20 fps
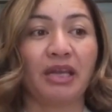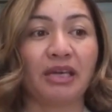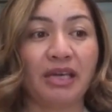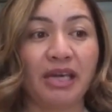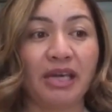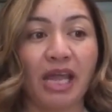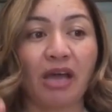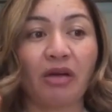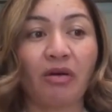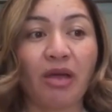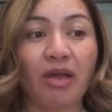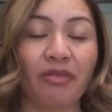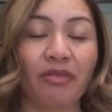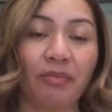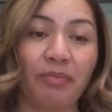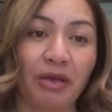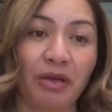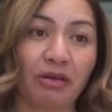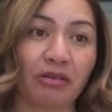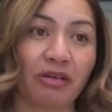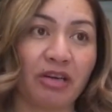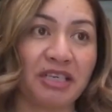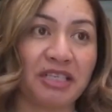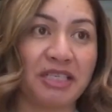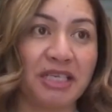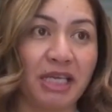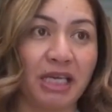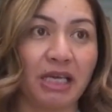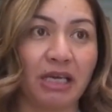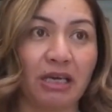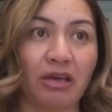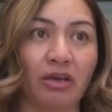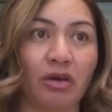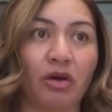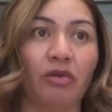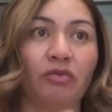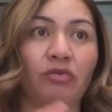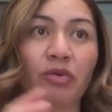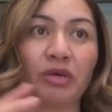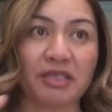now have a better
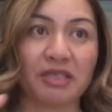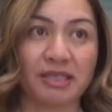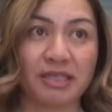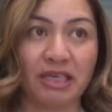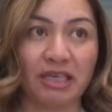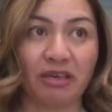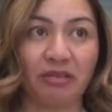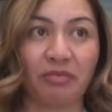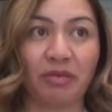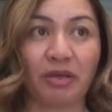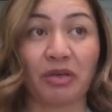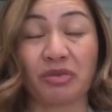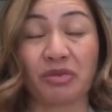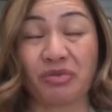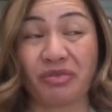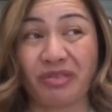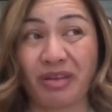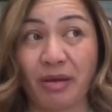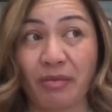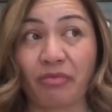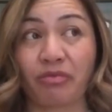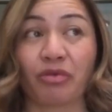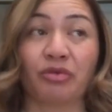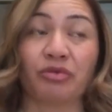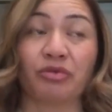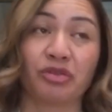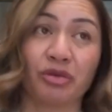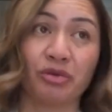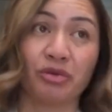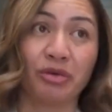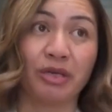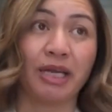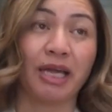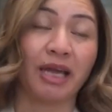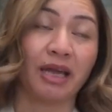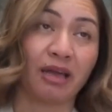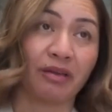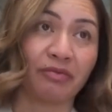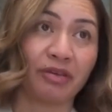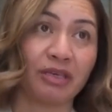idea of what is needed, because we've come through
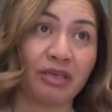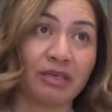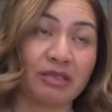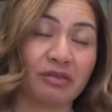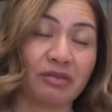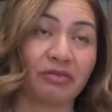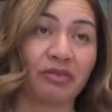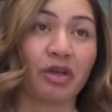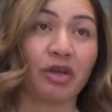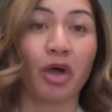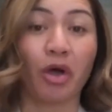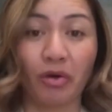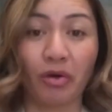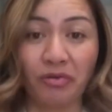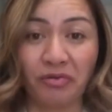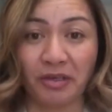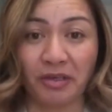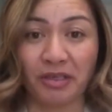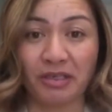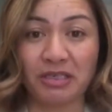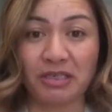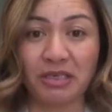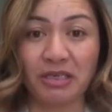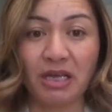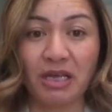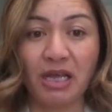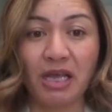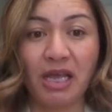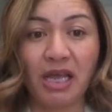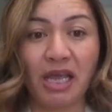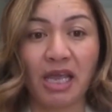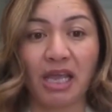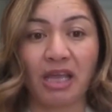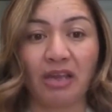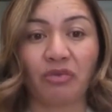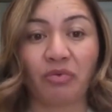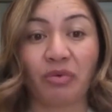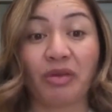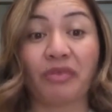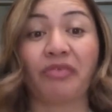2.5 years of COVID,
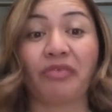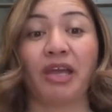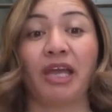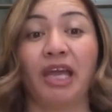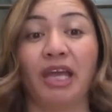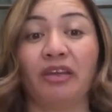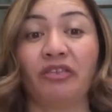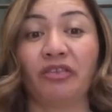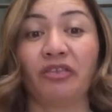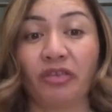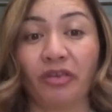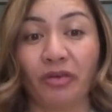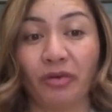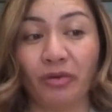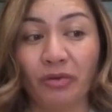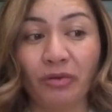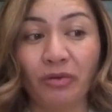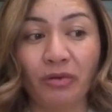and we had